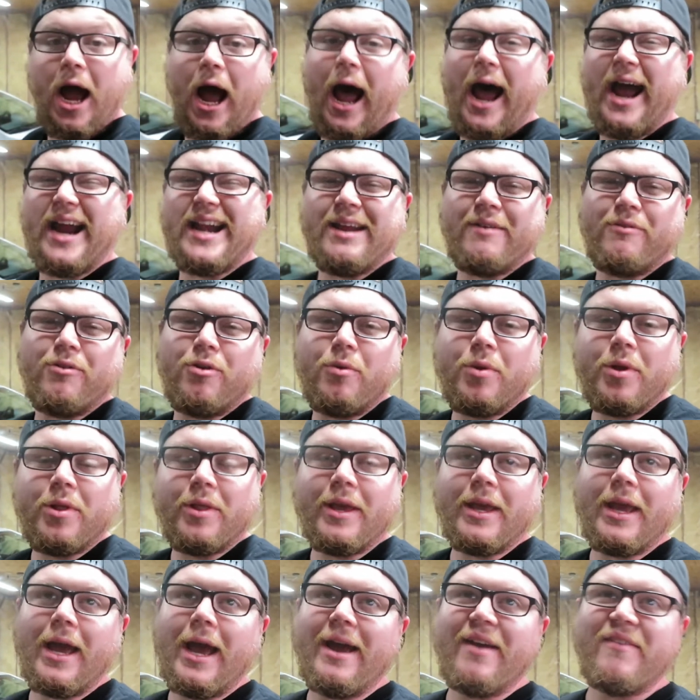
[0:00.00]

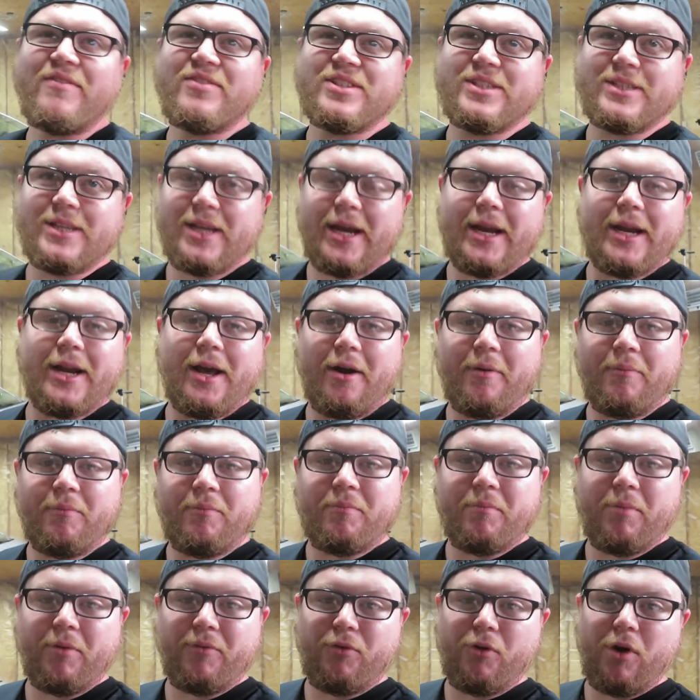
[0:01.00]
I've seen them
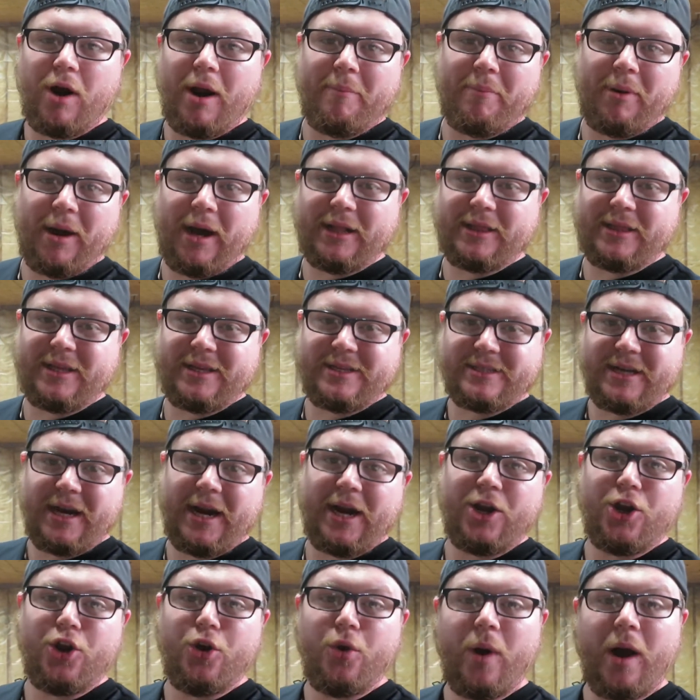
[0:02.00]
before I bought this, and
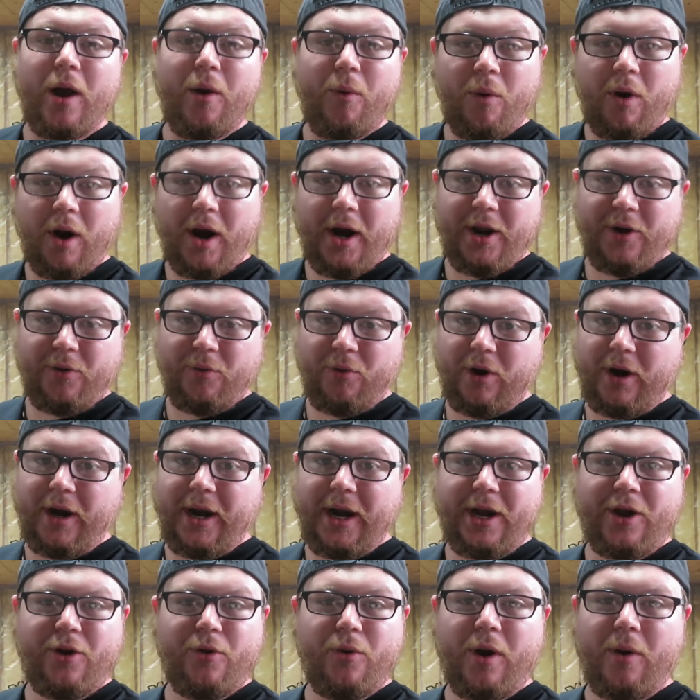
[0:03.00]
I knew I wanted one.
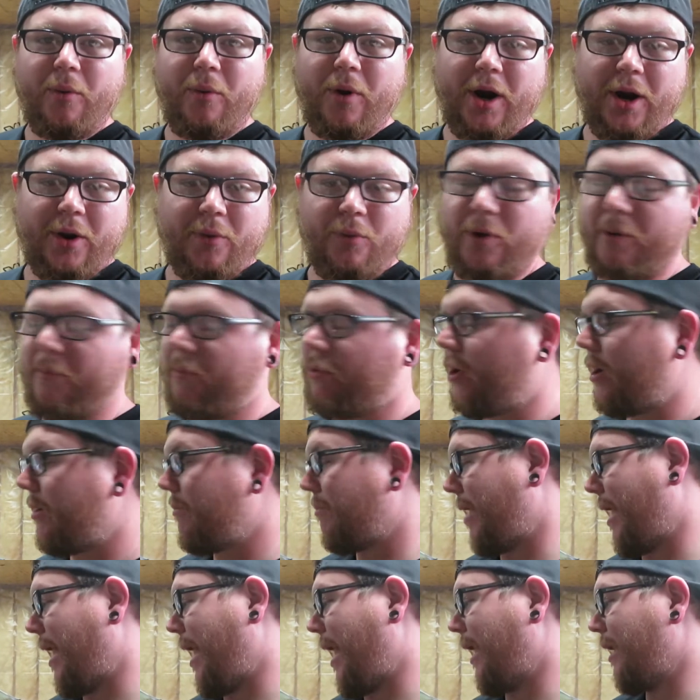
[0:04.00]
I knew I wanted one pretty
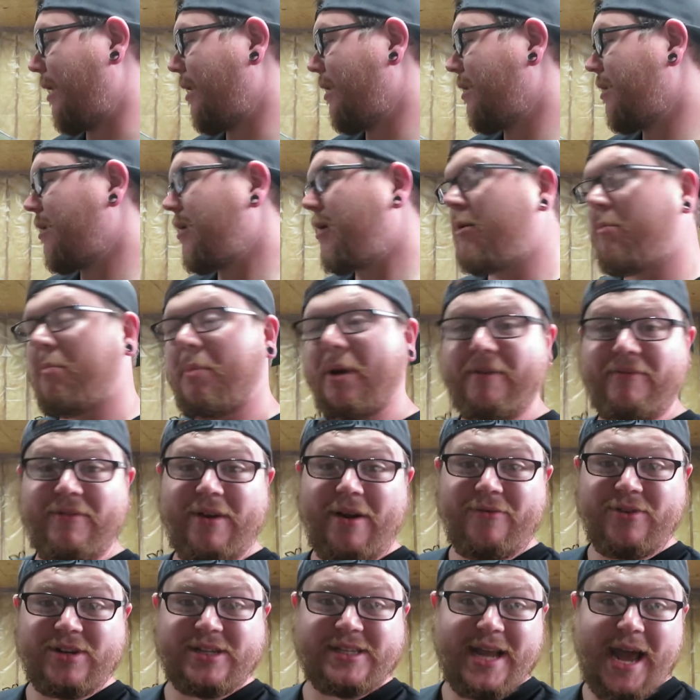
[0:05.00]
bad, but I've
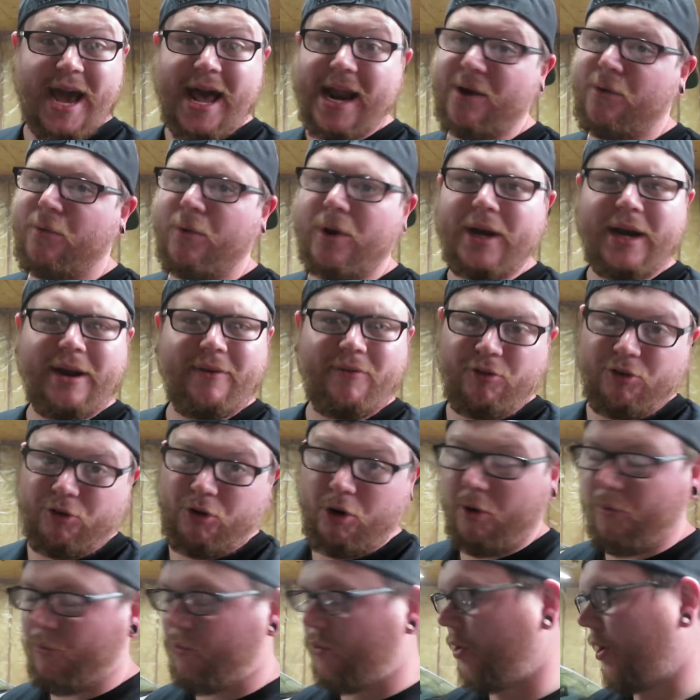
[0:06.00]
never sat in one, never
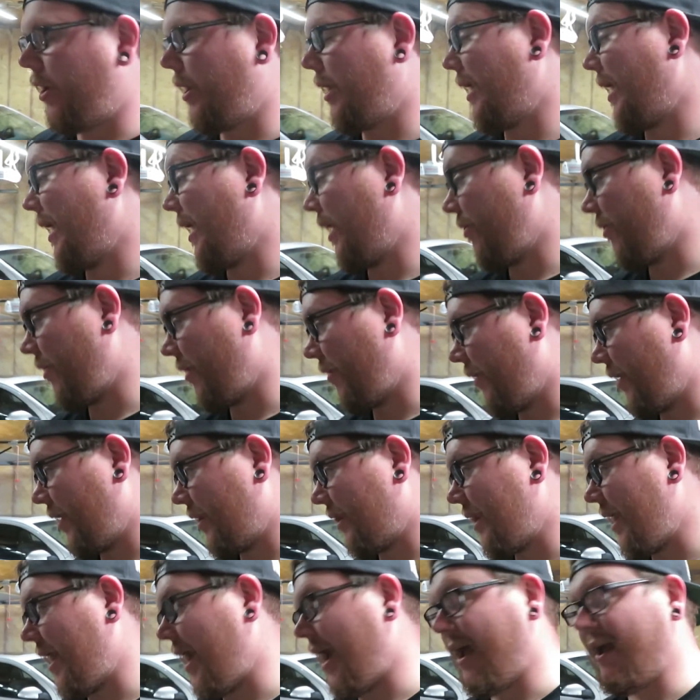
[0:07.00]
drove one, anything
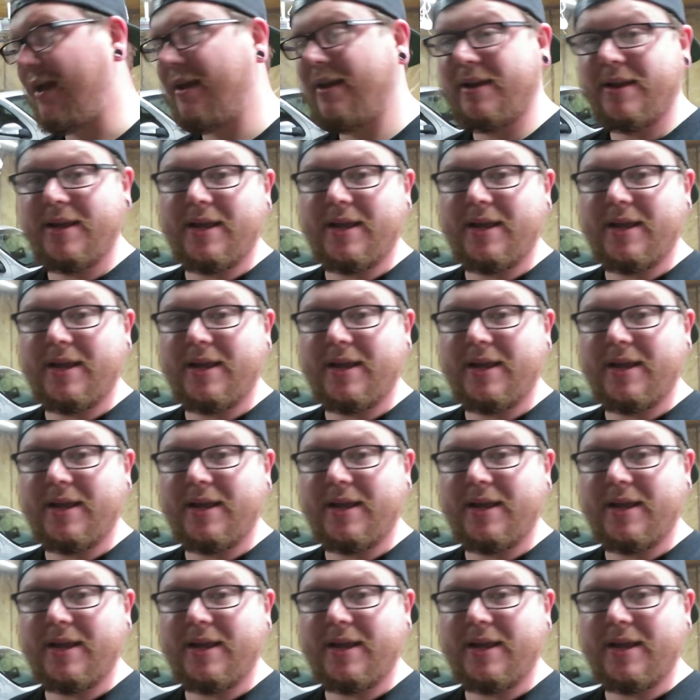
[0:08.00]
like that.